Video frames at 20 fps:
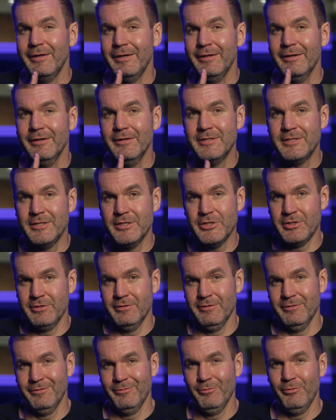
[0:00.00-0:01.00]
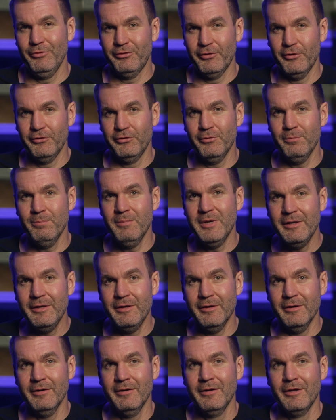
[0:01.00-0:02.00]
in addition, with social
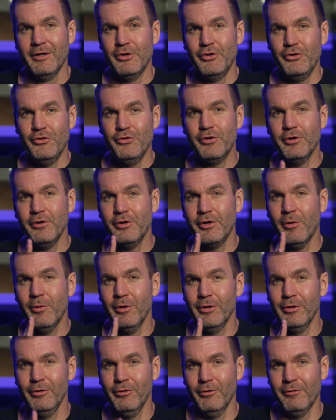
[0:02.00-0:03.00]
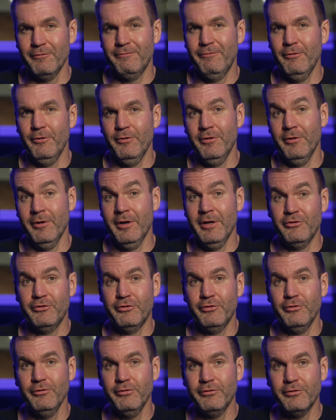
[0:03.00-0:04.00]
media, you can go a lot further and
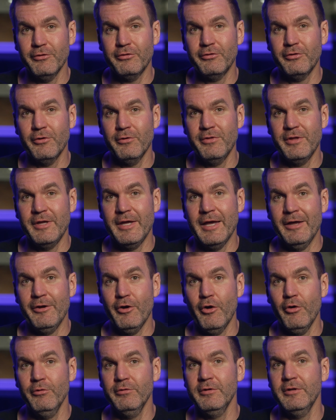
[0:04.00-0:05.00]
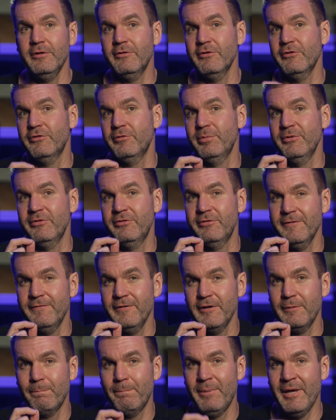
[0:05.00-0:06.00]
choose to show the ad only to
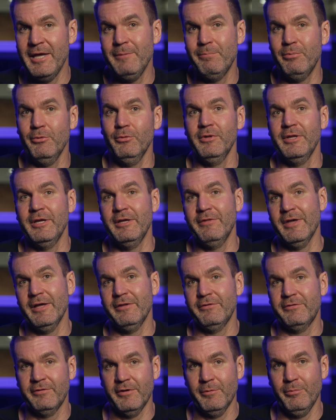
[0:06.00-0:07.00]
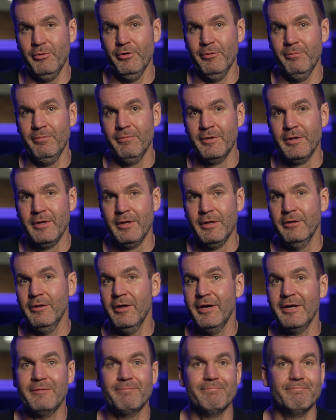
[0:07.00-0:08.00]
specific people in that suburb,
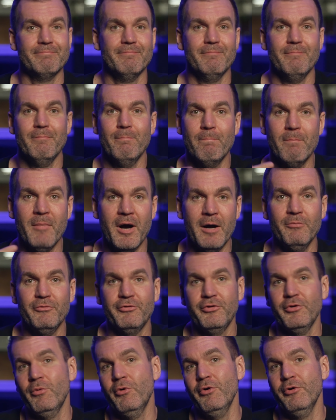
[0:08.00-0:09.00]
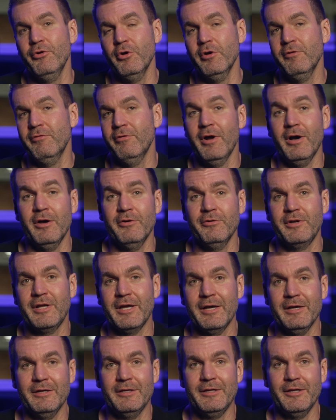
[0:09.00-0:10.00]
like mums who earn over
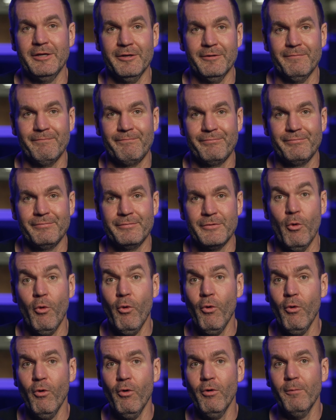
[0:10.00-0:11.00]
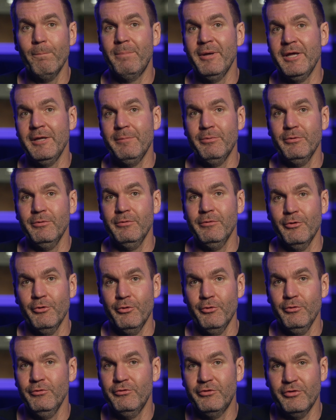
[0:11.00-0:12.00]
100K a year, or people
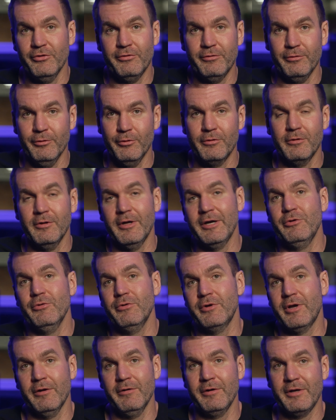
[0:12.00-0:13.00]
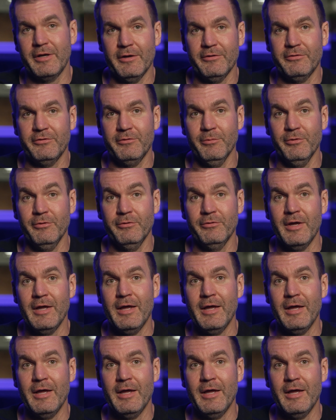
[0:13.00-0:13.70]
who just look like your current customers.